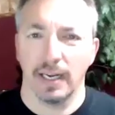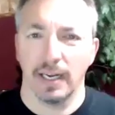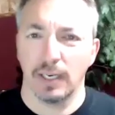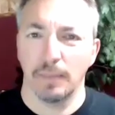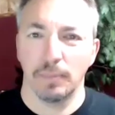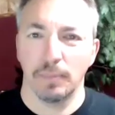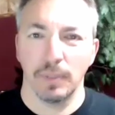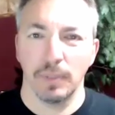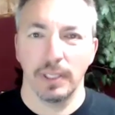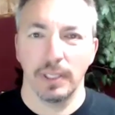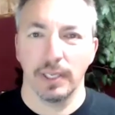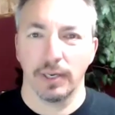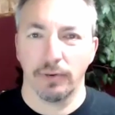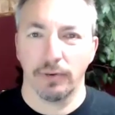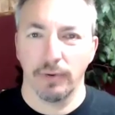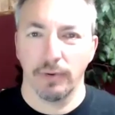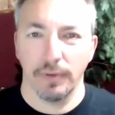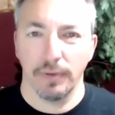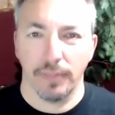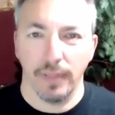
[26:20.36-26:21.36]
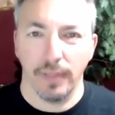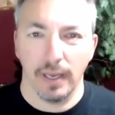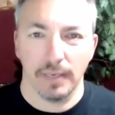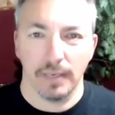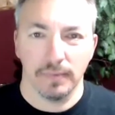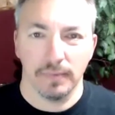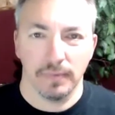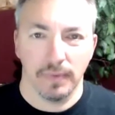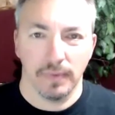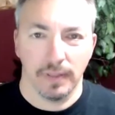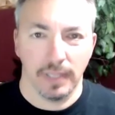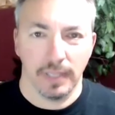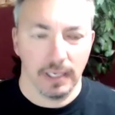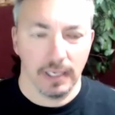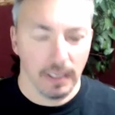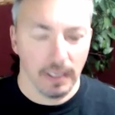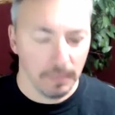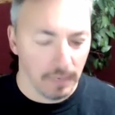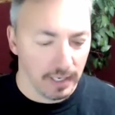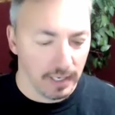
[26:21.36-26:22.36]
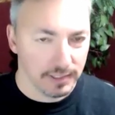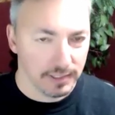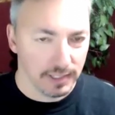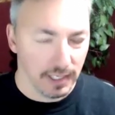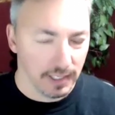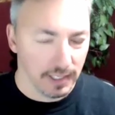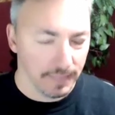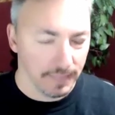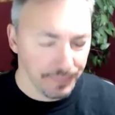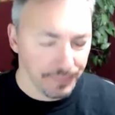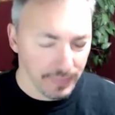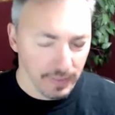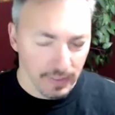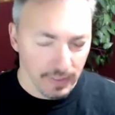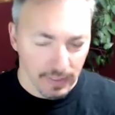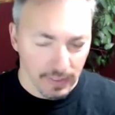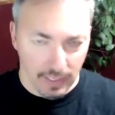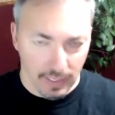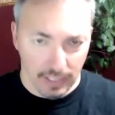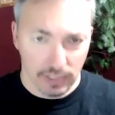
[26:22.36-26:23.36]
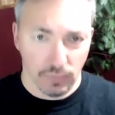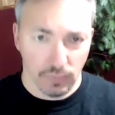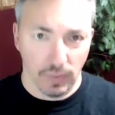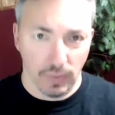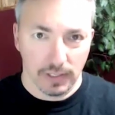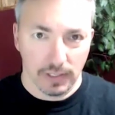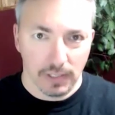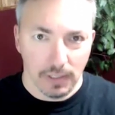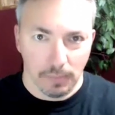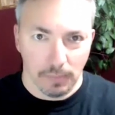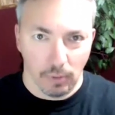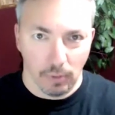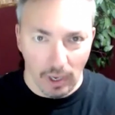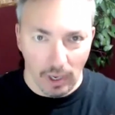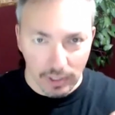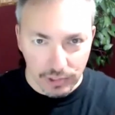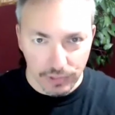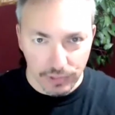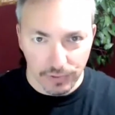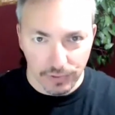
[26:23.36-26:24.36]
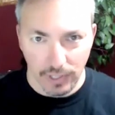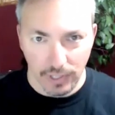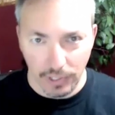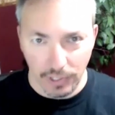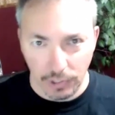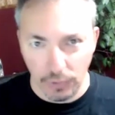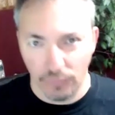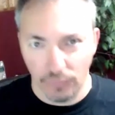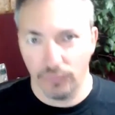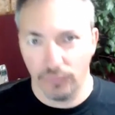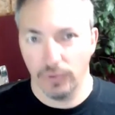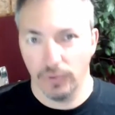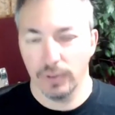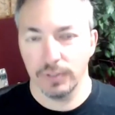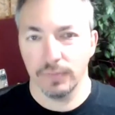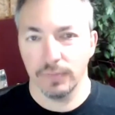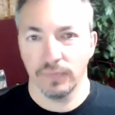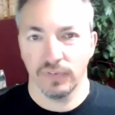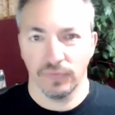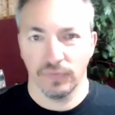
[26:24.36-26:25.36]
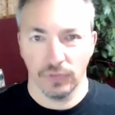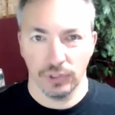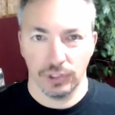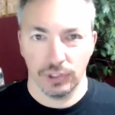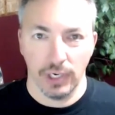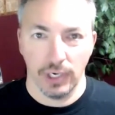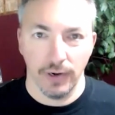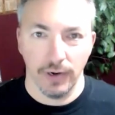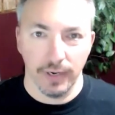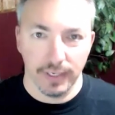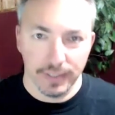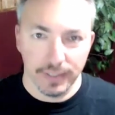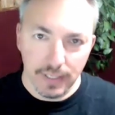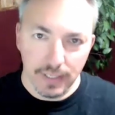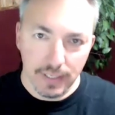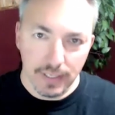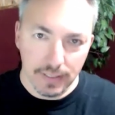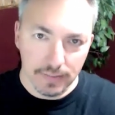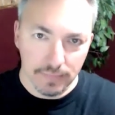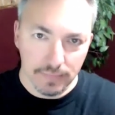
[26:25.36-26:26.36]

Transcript: I completely agree with that that mindset, and I just want to applaud you and thank you for for sharing and, and